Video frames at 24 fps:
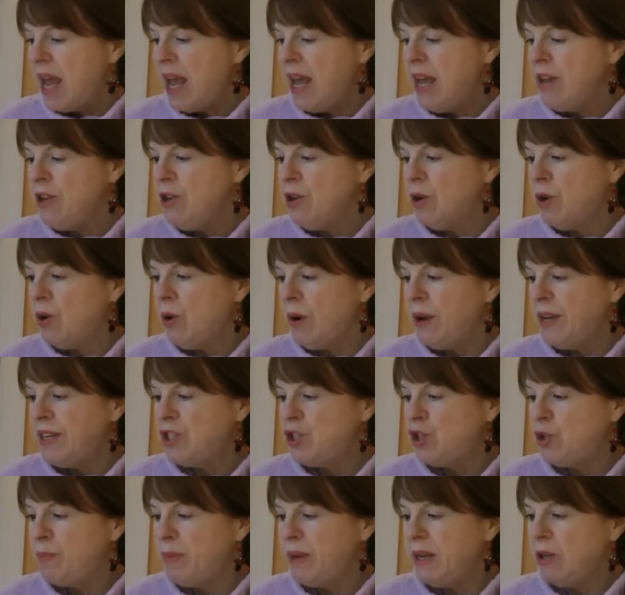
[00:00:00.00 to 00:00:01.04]
and you're
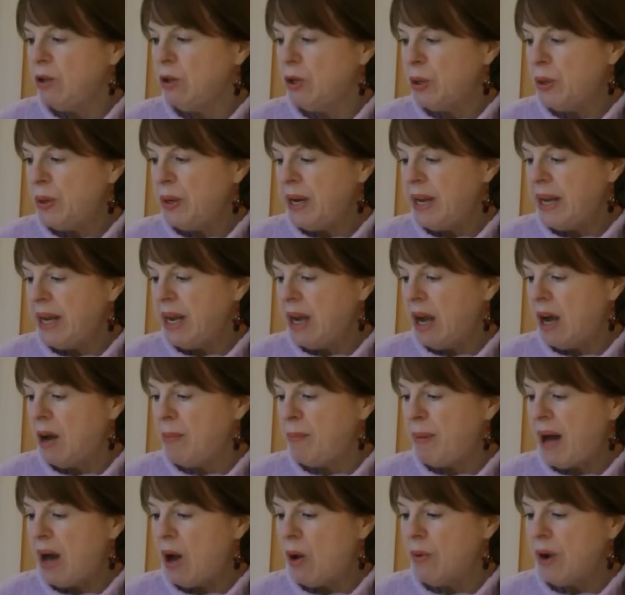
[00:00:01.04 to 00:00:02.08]
going to be learning
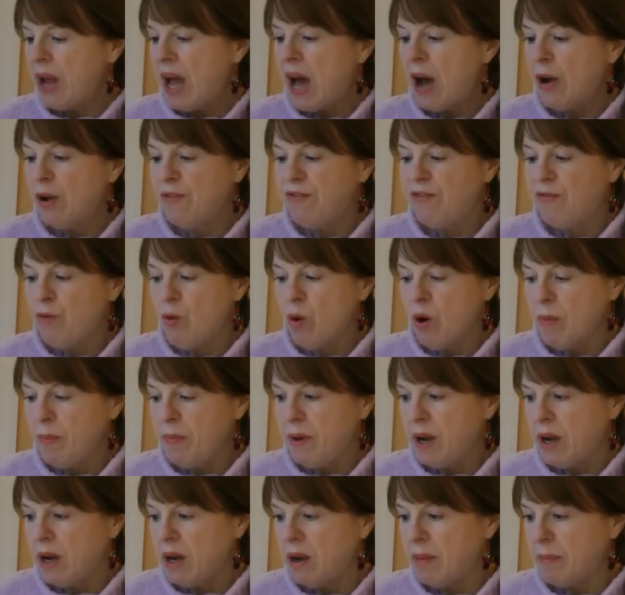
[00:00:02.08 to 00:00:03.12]
about how to
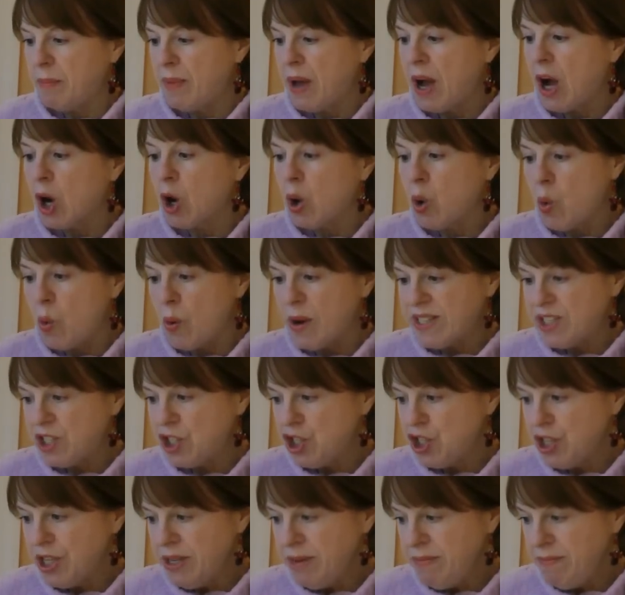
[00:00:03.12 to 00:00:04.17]
form a
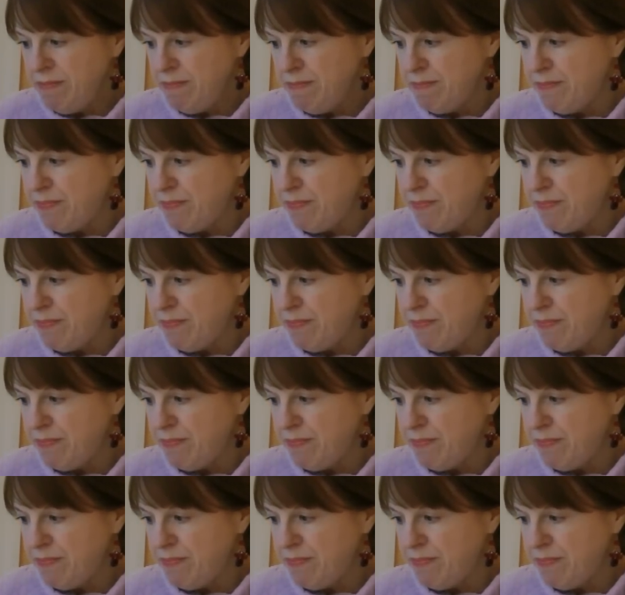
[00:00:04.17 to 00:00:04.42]
question.